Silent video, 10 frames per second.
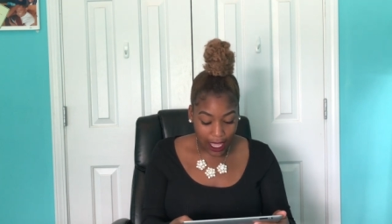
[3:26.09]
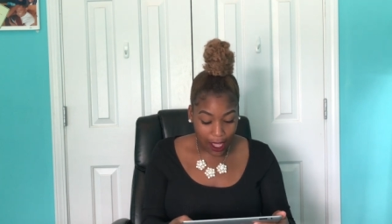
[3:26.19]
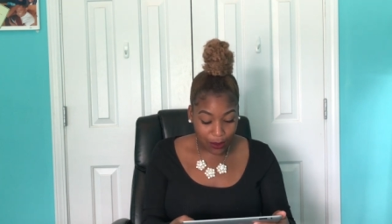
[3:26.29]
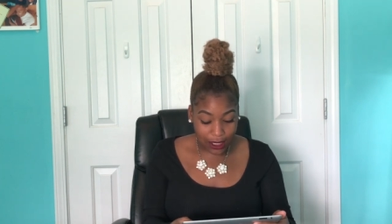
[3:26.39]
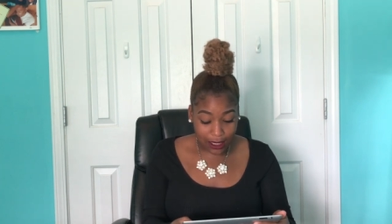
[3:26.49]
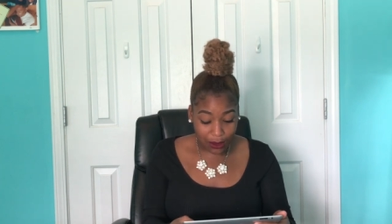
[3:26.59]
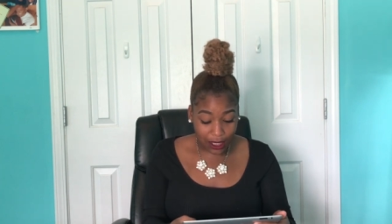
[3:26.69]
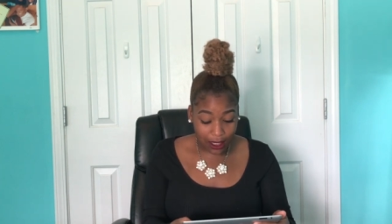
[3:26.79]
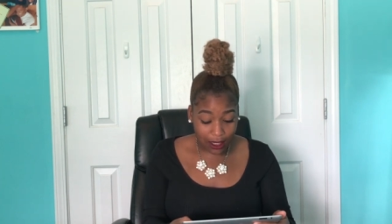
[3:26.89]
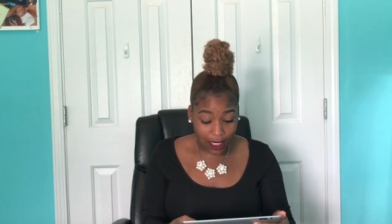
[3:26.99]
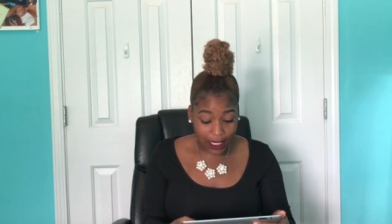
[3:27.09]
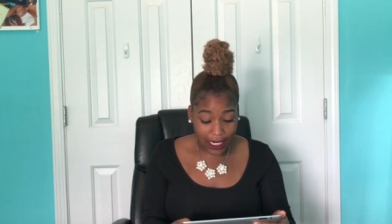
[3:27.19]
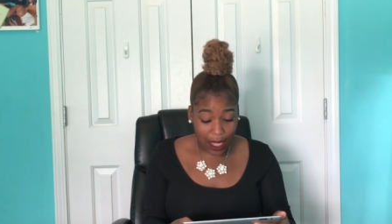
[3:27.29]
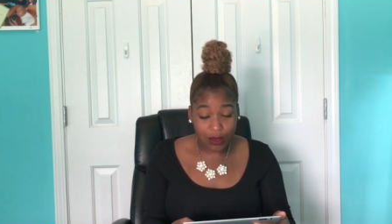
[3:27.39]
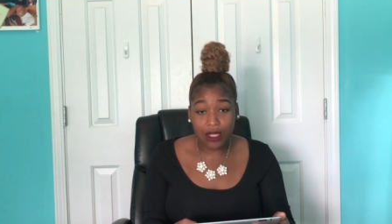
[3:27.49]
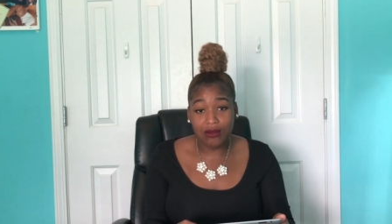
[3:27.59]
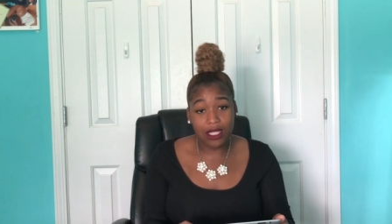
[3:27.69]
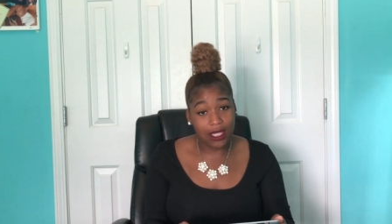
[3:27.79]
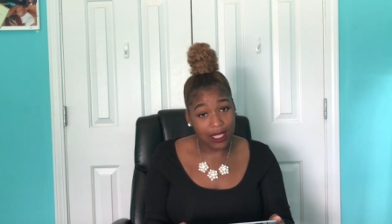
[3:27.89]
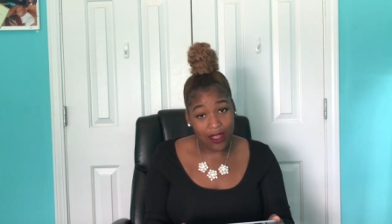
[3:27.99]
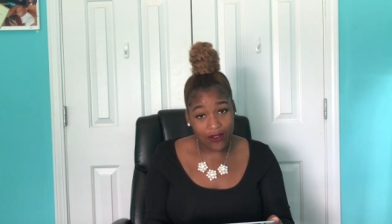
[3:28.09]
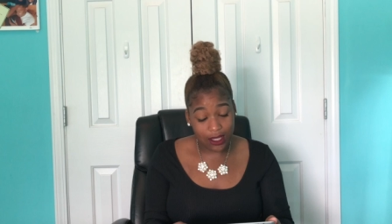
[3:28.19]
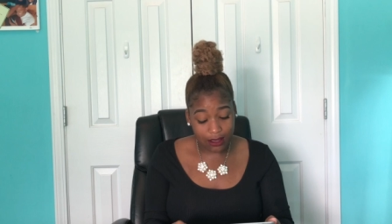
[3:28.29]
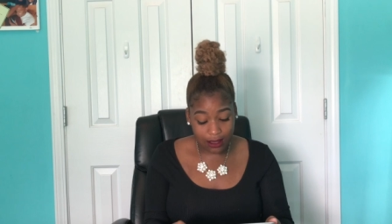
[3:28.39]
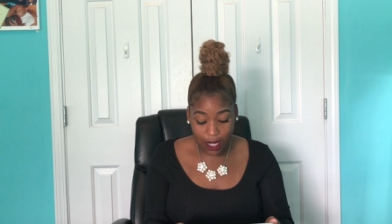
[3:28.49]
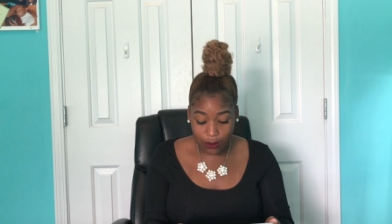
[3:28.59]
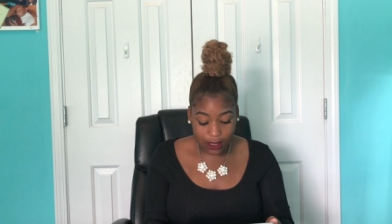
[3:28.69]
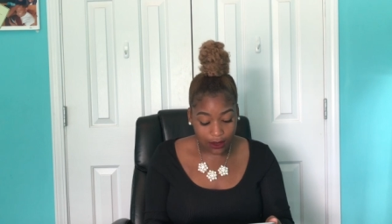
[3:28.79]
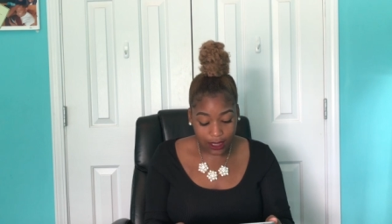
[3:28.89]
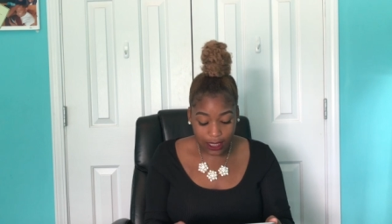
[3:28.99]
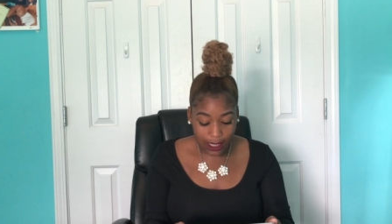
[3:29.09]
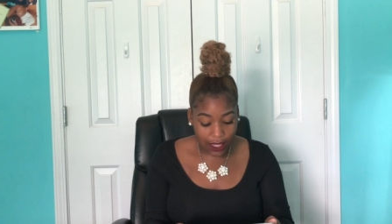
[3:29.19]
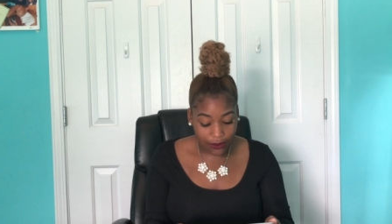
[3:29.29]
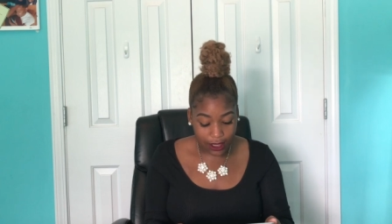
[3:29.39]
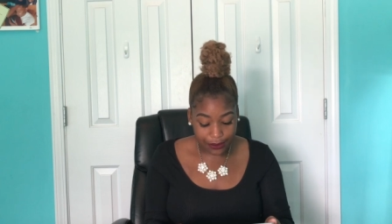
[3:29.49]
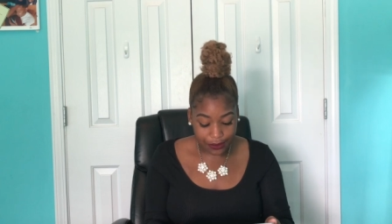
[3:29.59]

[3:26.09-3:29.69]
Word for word: i was so young honey i was only 11 i was only 11